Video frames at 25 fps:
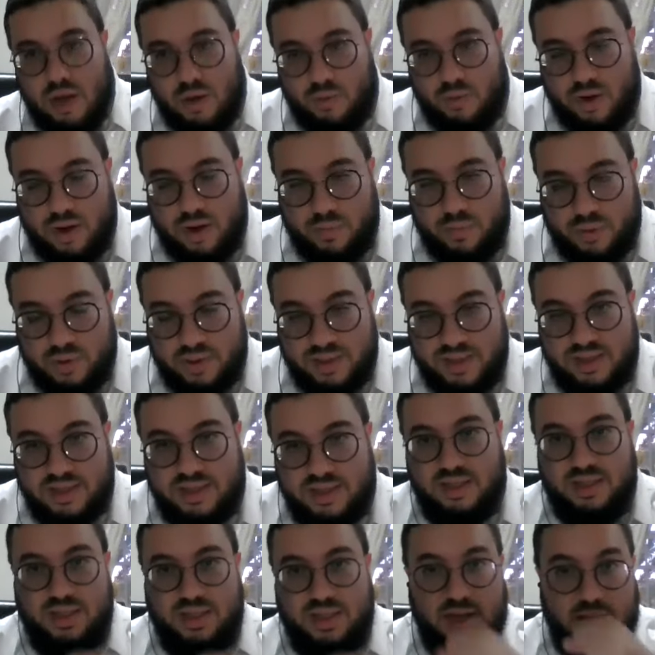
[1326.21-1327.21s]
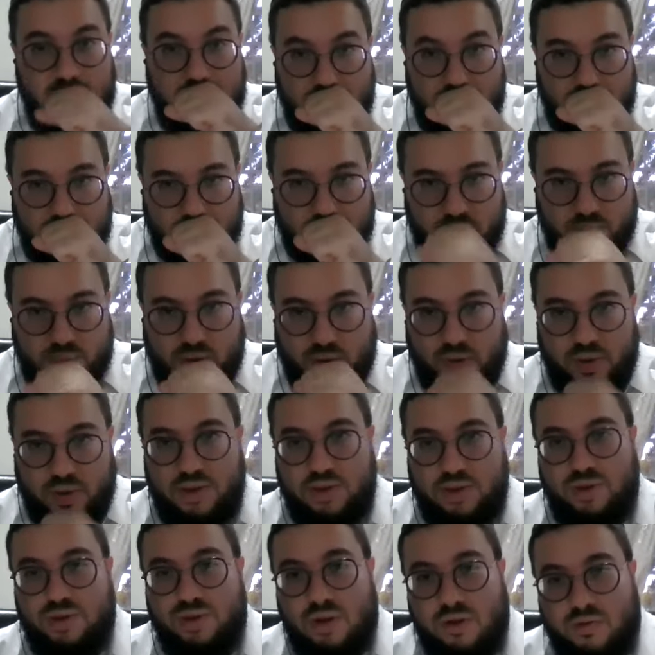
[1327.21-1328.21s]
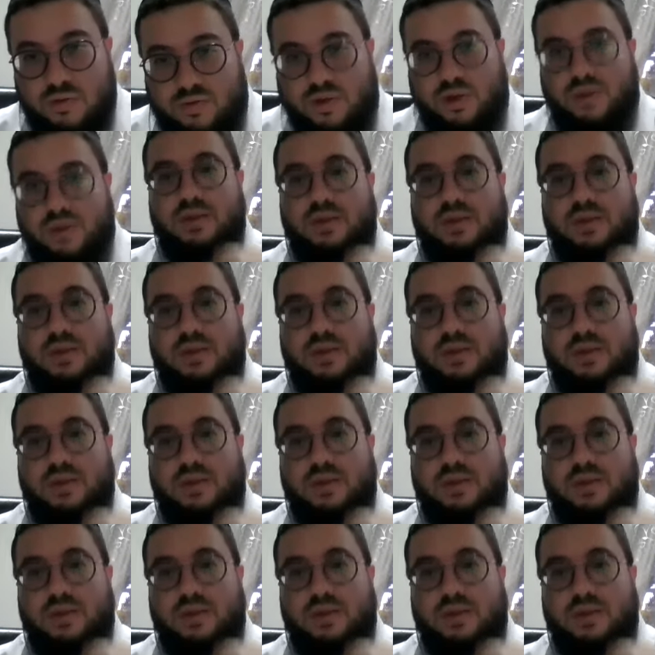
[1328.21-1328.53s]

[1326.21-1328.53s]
when a person is blowing the shofar.